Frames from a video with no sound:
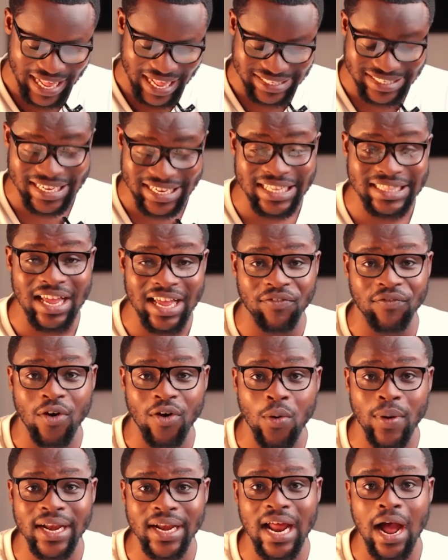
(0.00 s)
At center
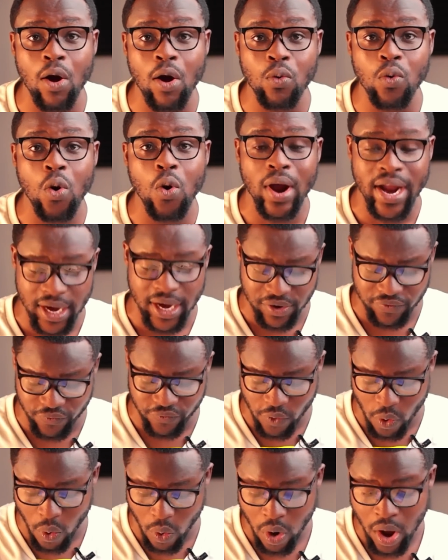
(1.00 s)
forward, I'll go in
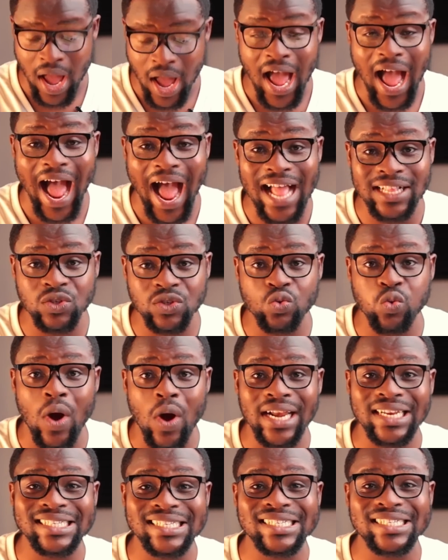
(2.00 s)
for
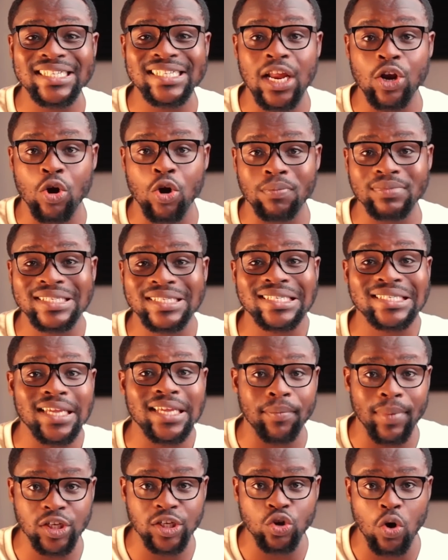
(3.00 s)
Antoine
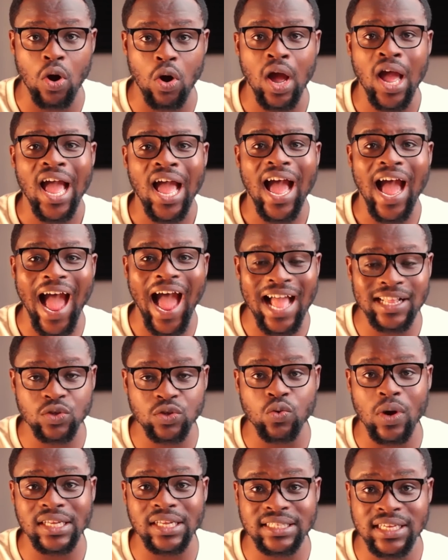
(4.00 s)
Semenyo.
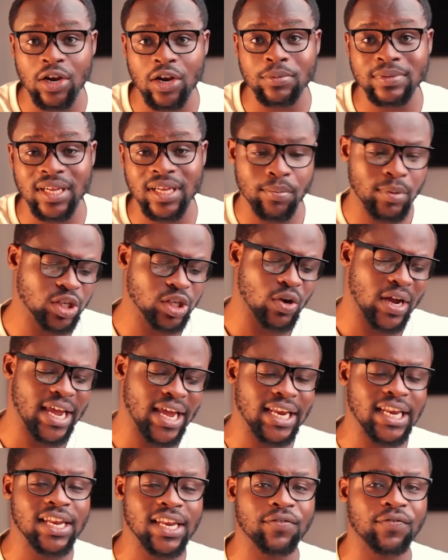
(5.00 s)

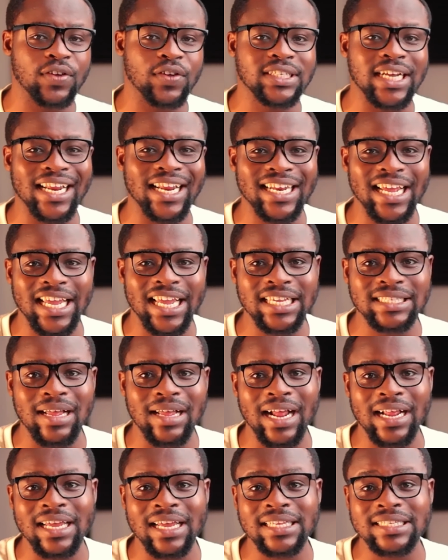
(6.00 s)
He didn't feature in the games
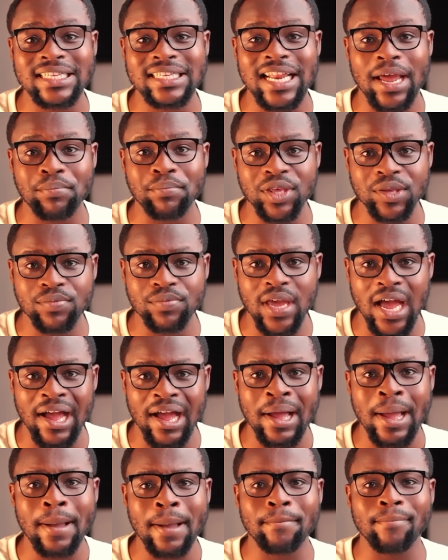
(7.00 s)
against
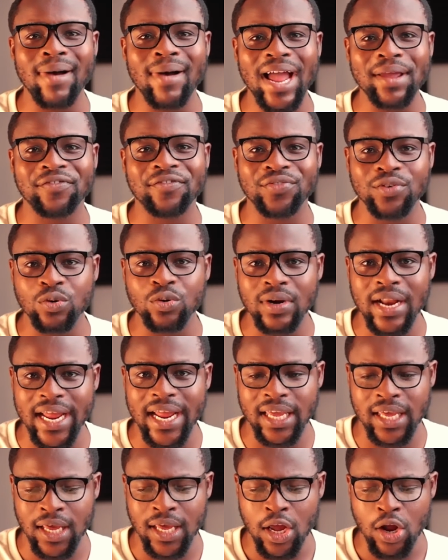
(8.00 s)
Namibia, but I feel
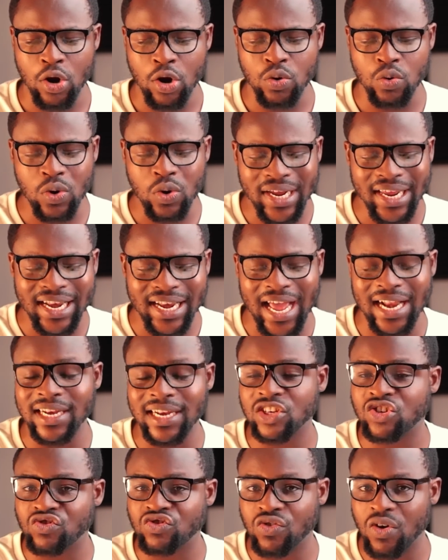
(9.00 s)
like looking at
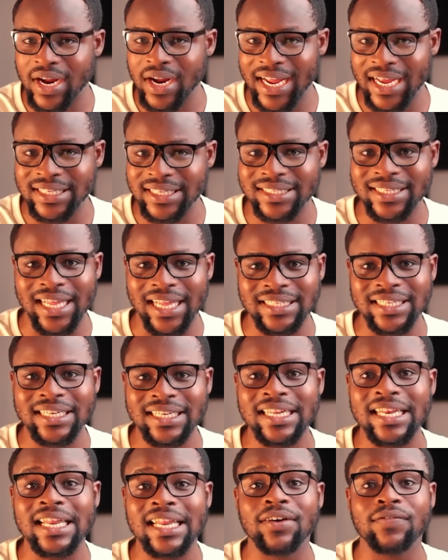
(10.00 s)
the strongest
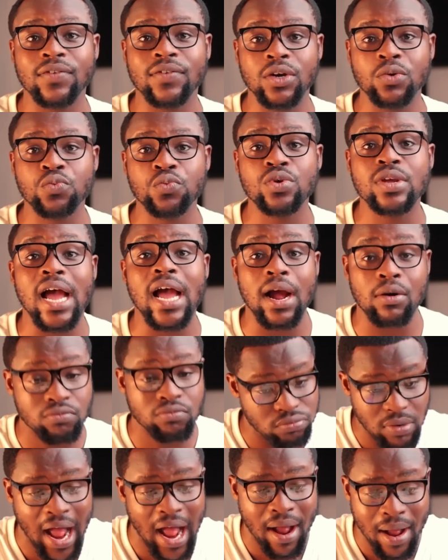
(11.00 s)
starting
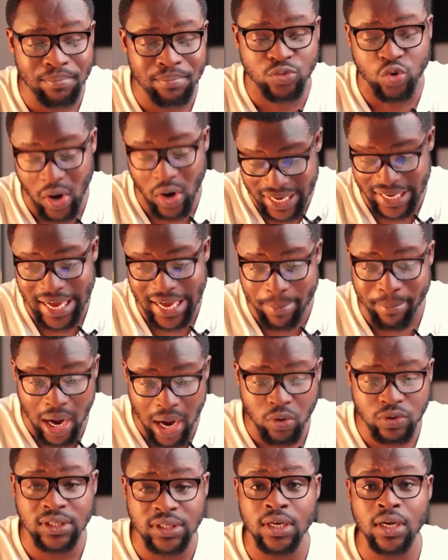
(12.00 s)
11 I'm talking
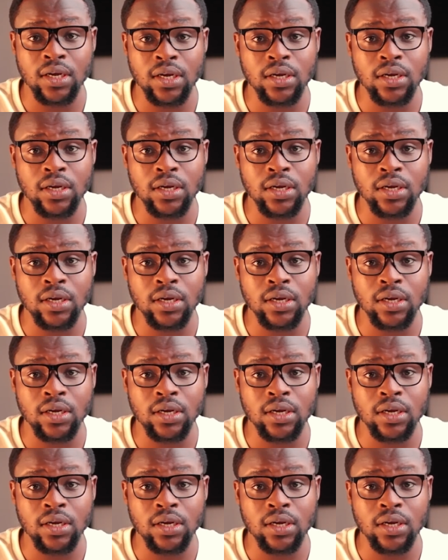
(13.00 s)
about,